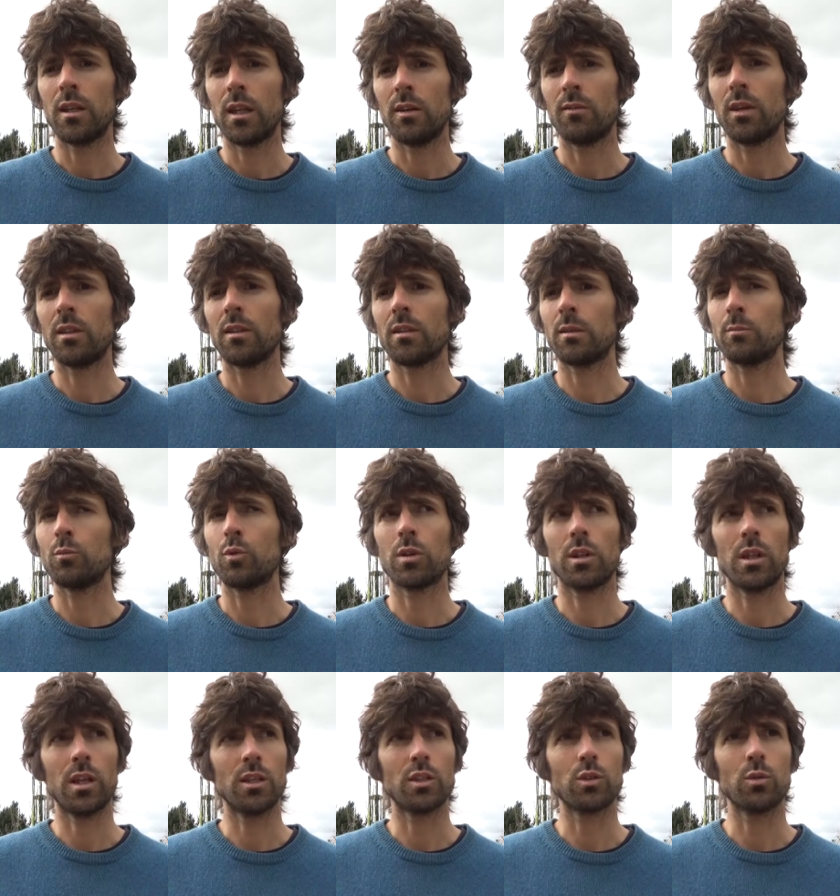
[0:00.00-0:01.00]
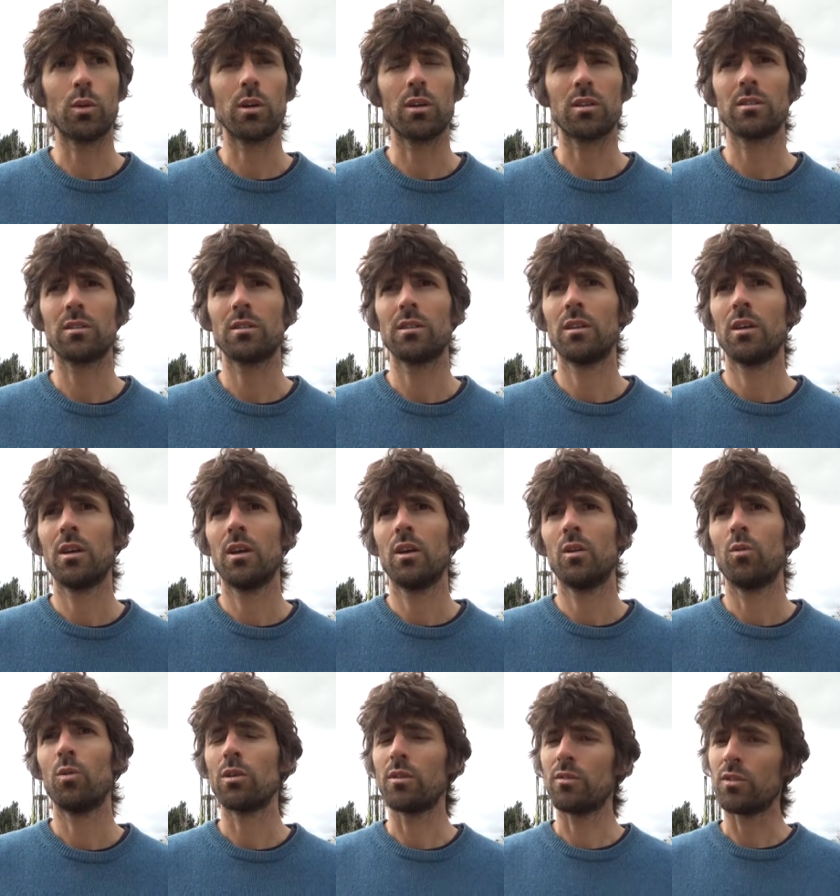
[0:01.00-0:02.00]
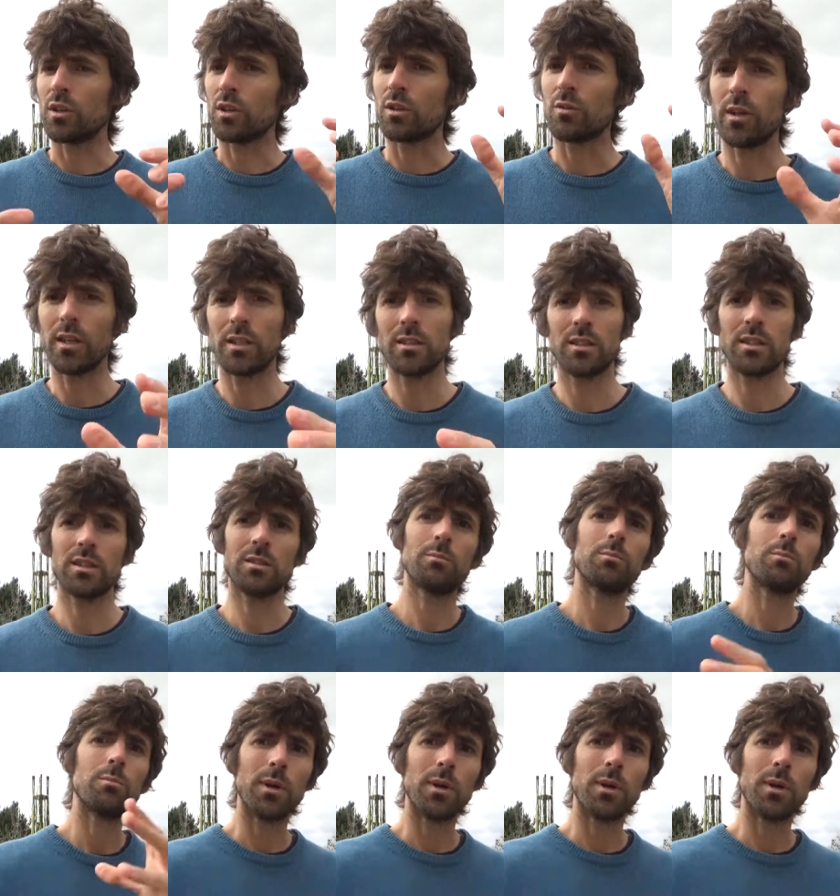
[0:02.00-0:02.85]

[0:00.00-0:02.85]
Devendra Murdeshwar, one of the greatest